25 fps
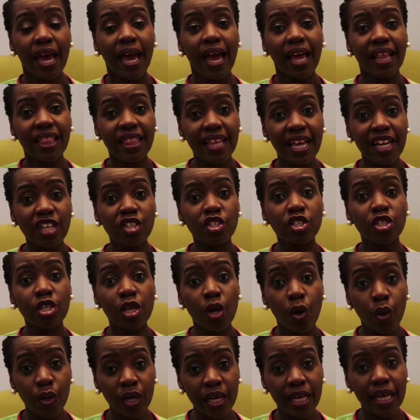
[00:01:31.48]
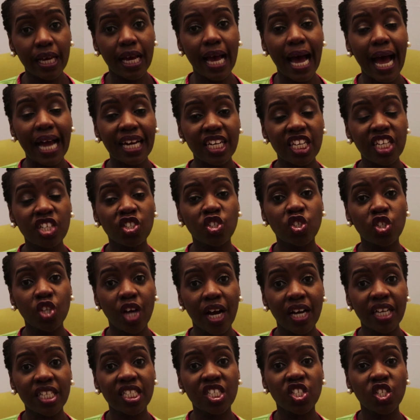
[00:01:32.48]
and then slowly adding
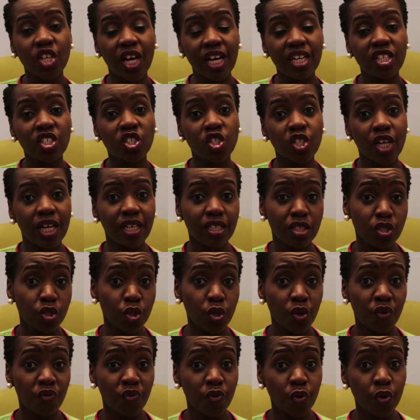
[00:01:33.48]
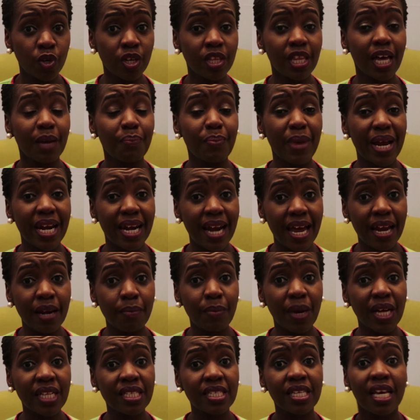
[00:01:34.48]
chunks to your food, that by
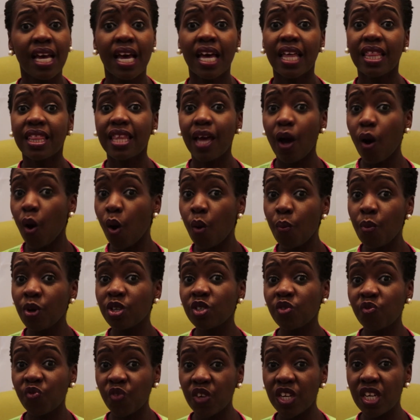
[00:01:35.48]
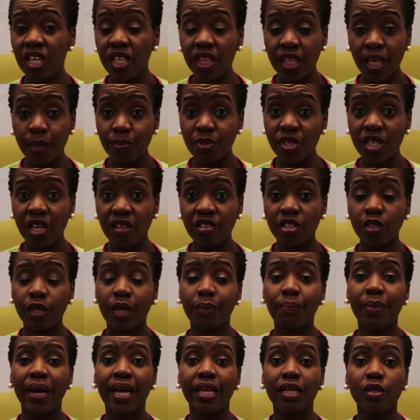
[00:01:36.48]
9 months they're almost feeding themselves,
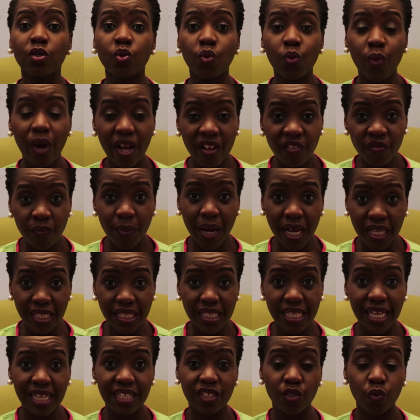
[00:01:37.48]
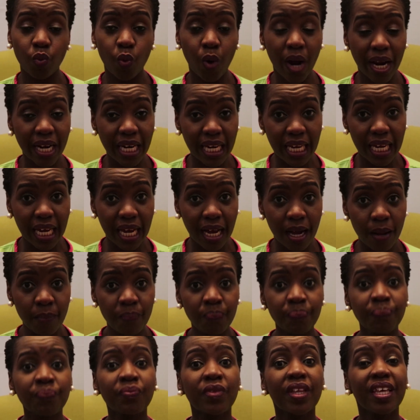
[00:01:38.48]
and by 12 months, that is 1 year,
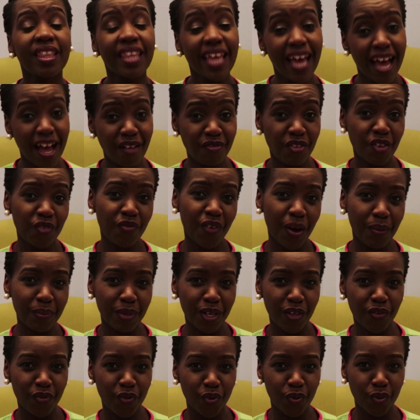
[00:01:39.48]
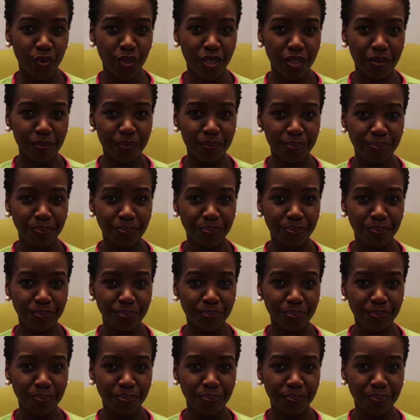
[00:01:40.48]
they're having family food.